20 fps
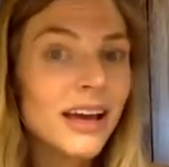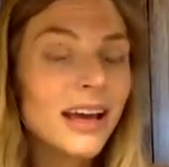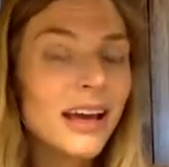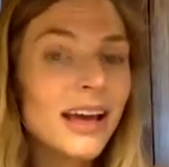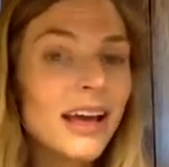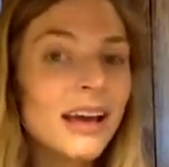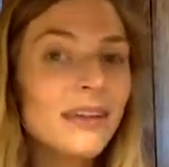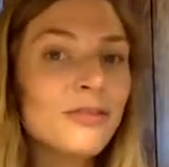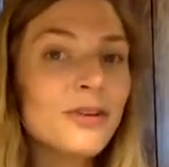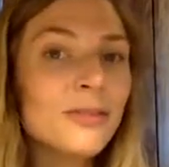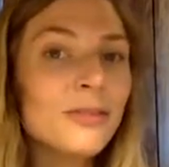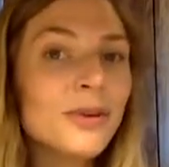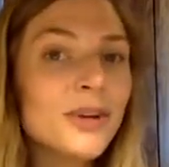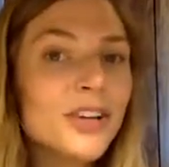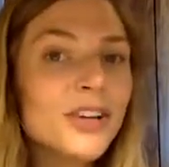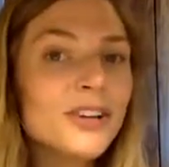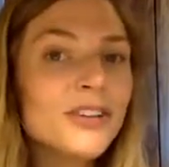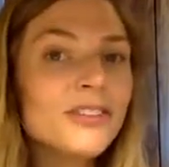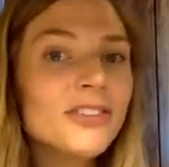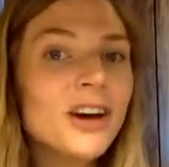And if you're
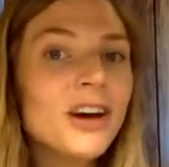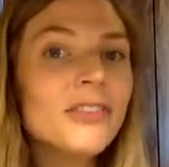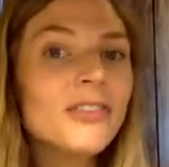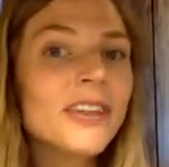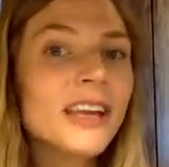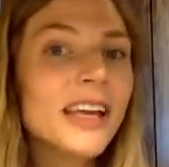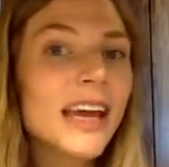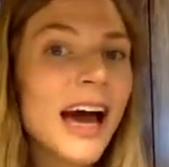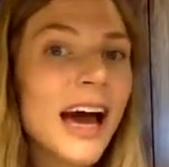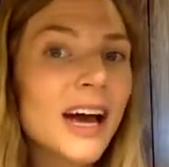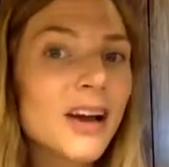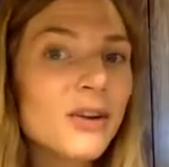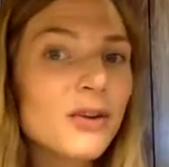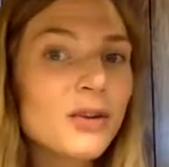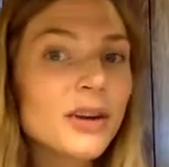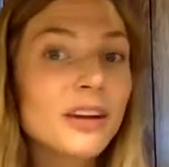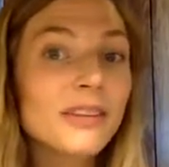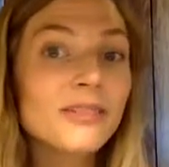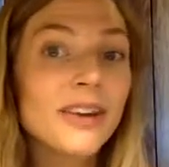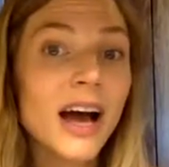putting yourself in the
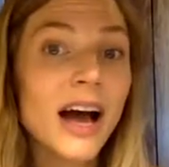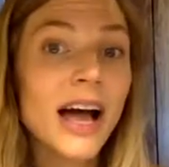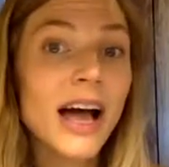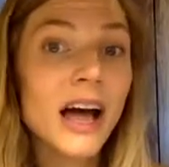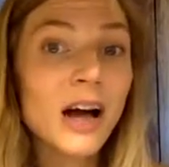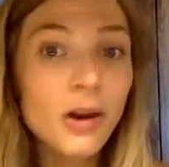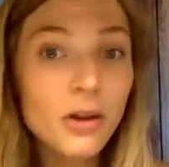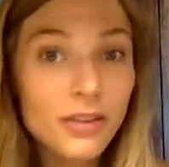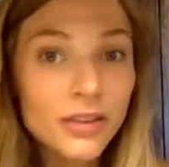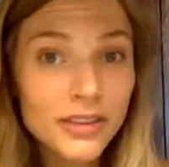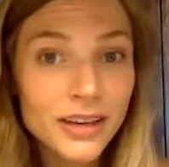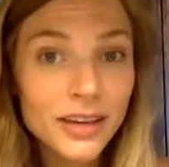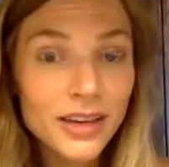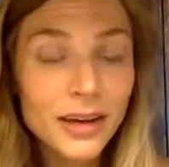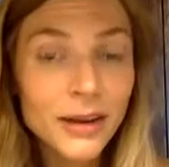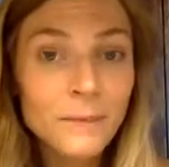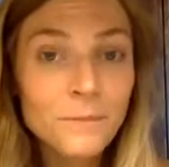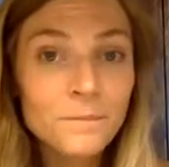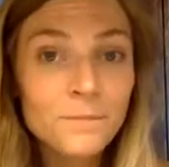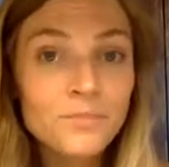category of not
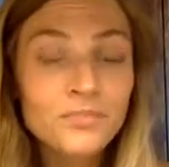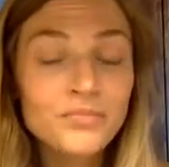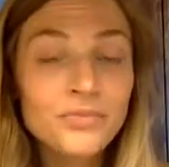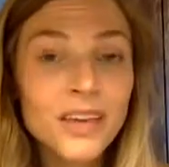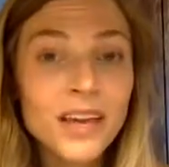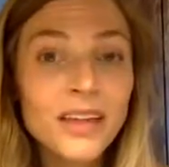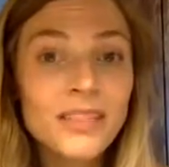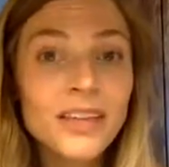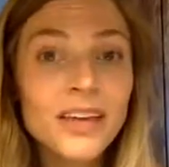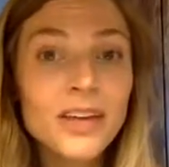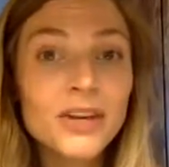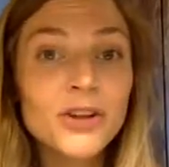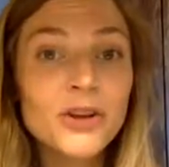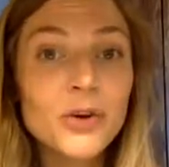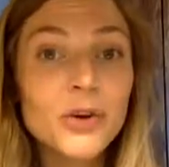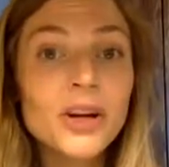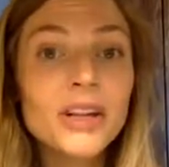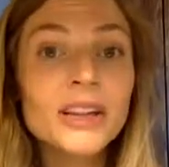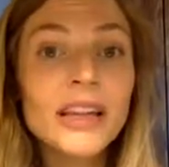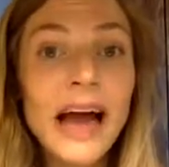healthy, then
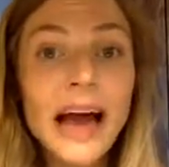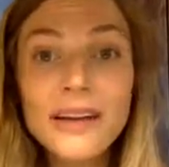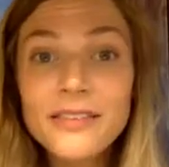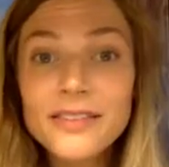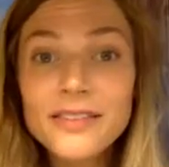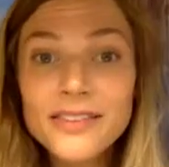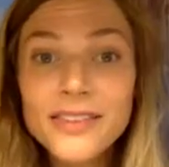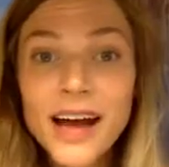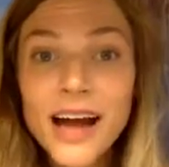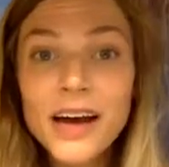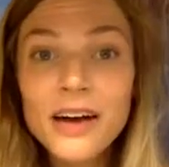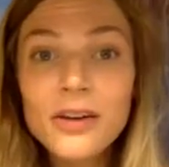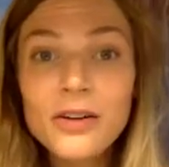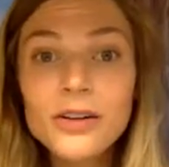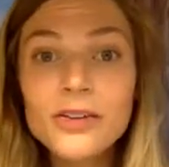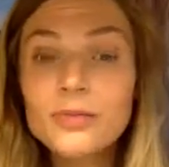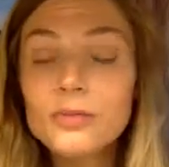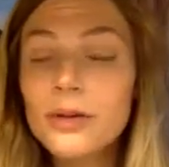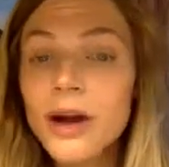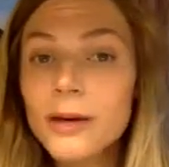your lifestyle is
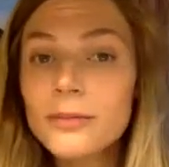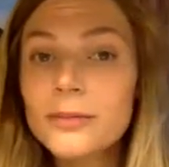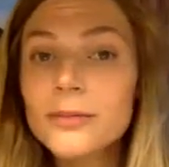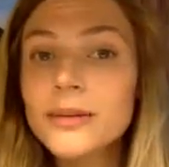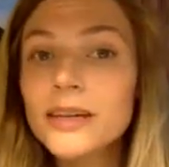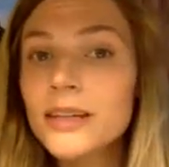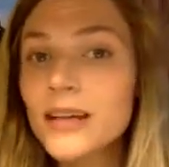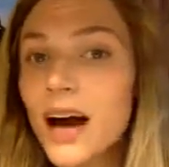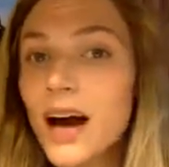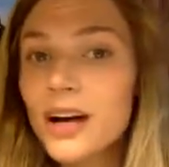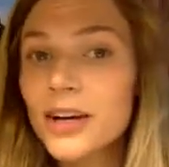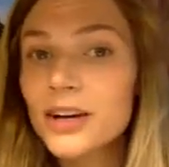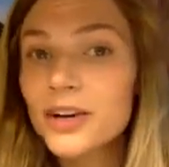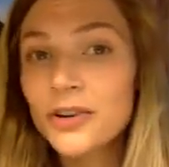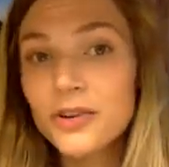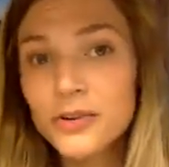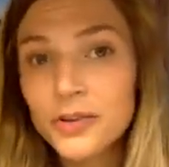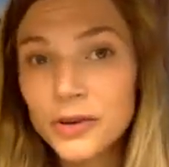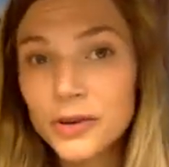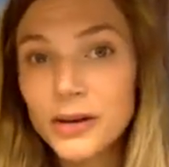probably not
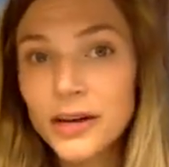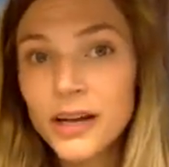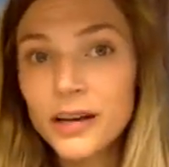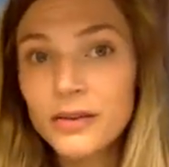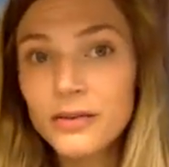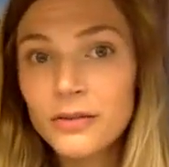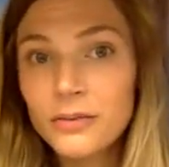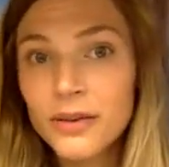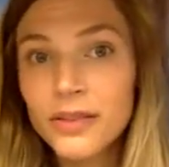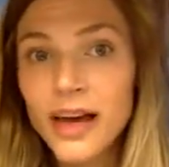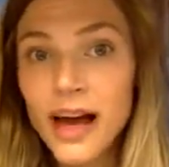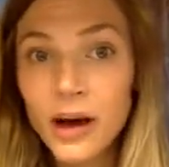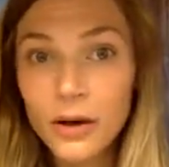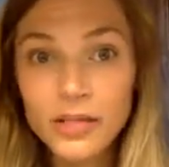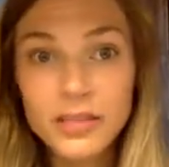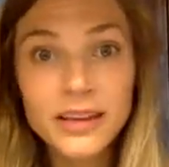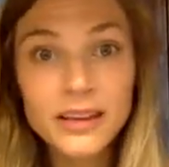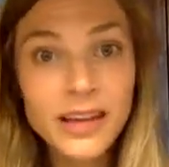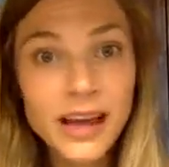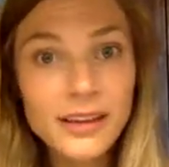congruent with a
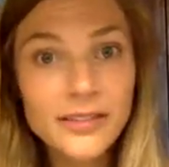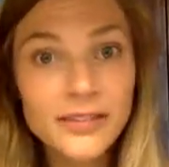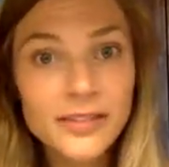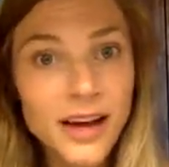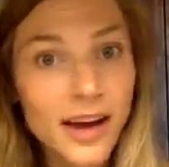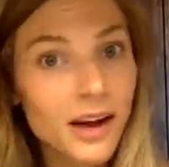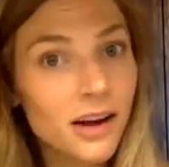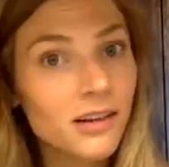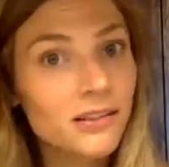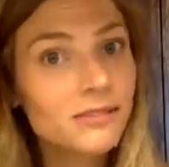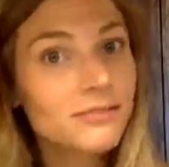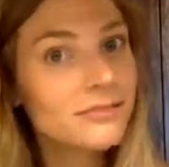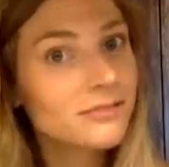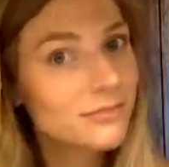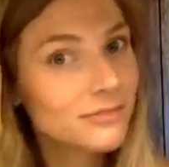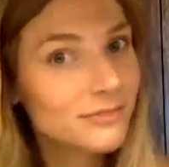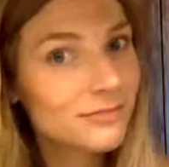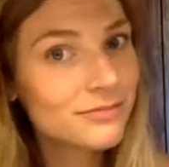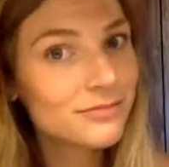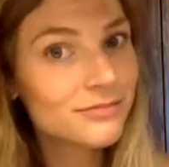healthy lifestyle,
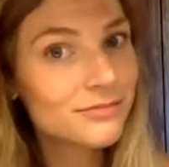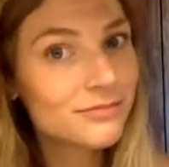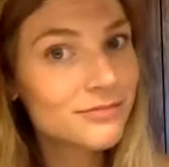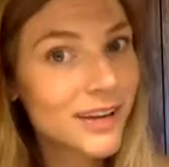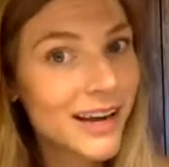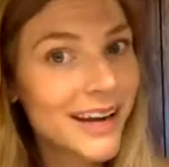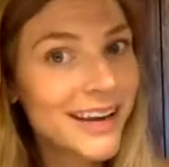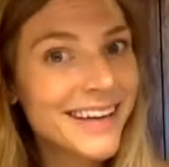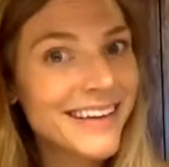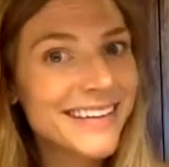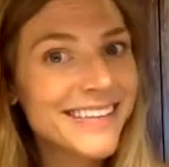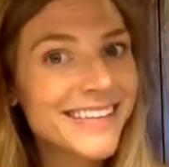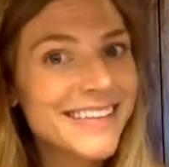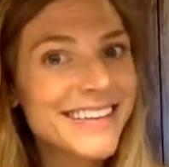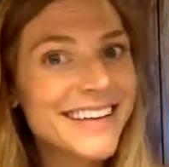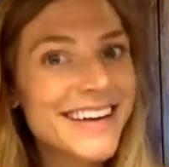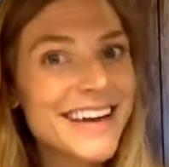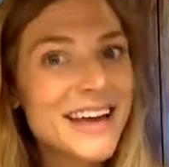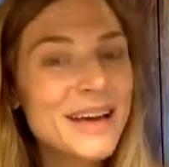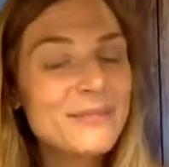right?
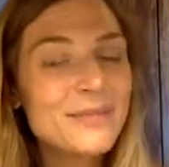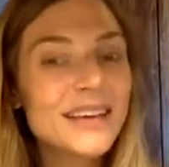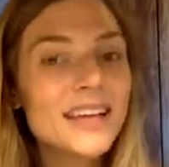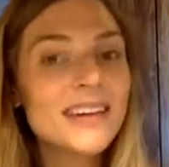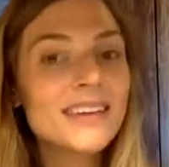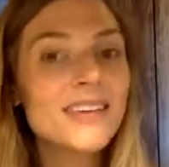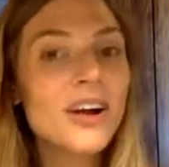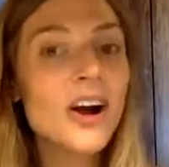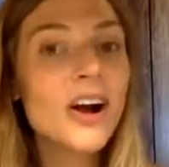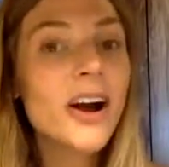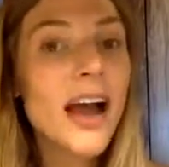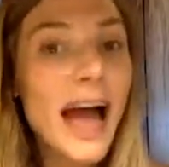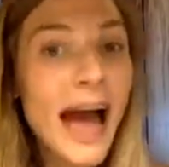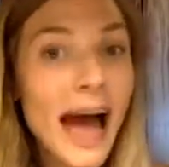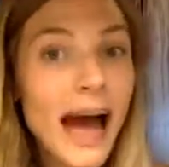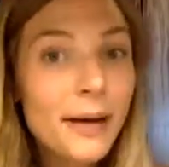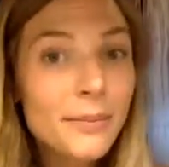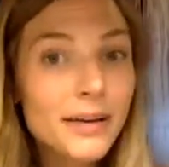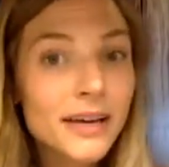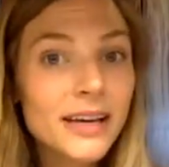Because our
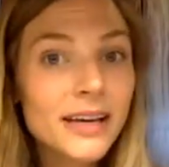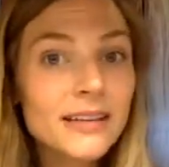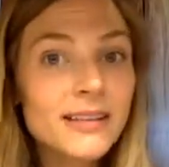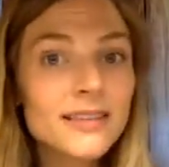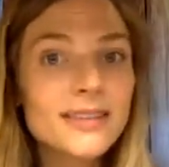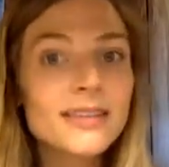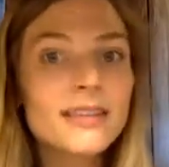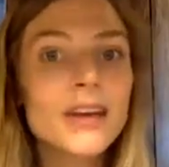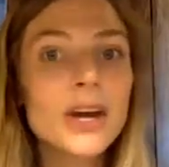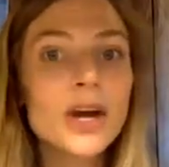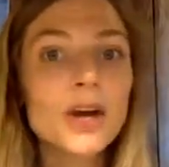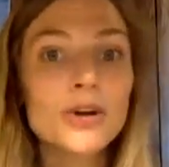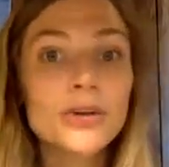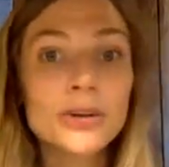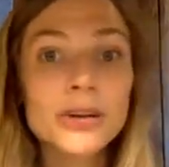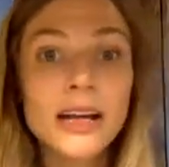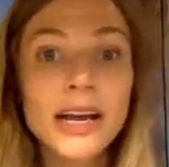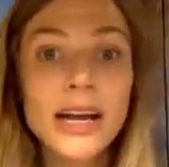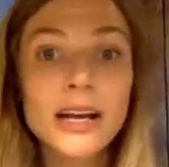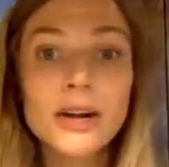habits
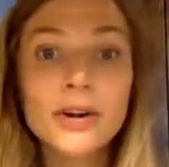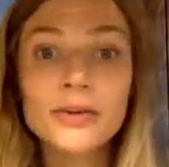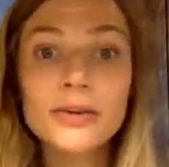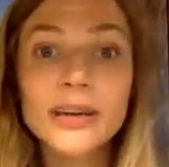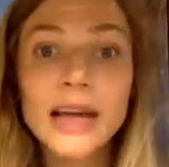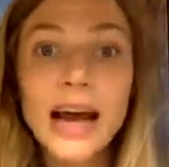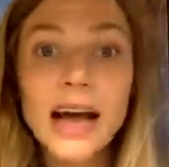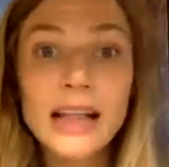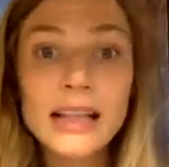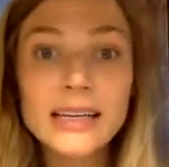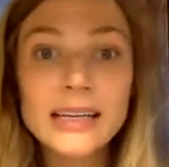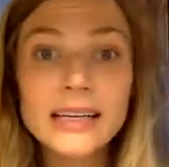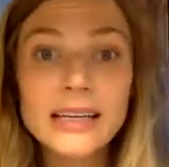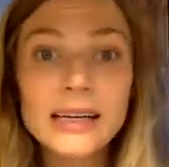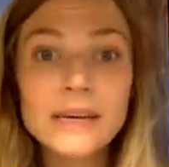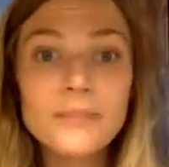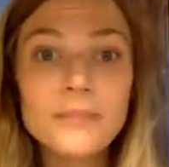create our reality.